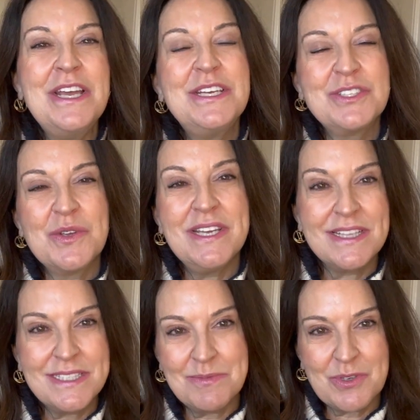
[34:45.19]
So hit the
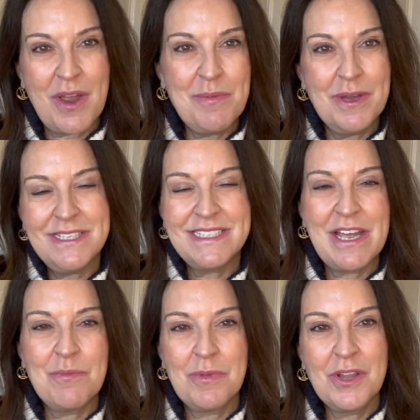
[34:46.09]
subscribe button
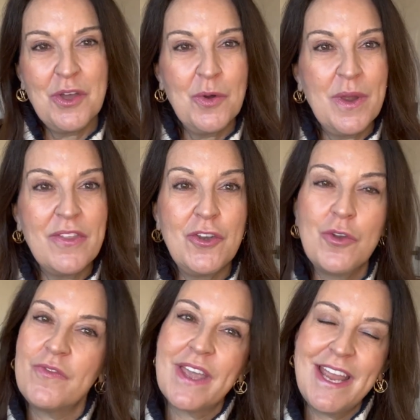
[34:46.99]
down below and the
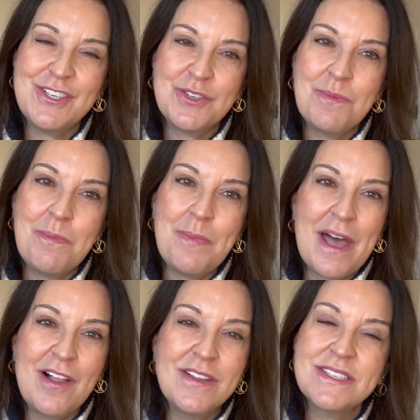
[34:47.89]
notification
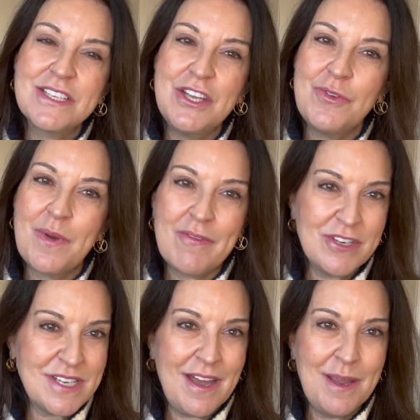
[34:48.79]
bell so you know every
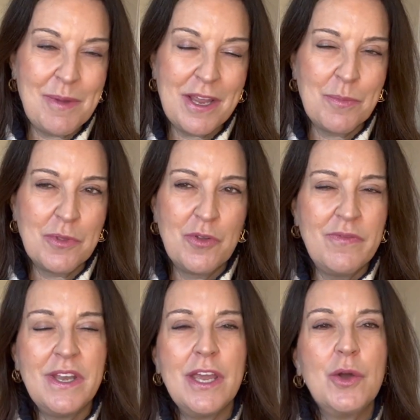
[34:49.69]
time I upload a
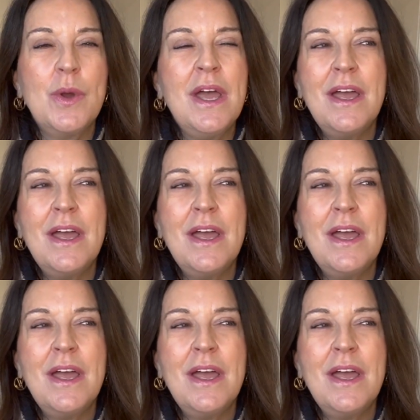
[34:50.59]
video.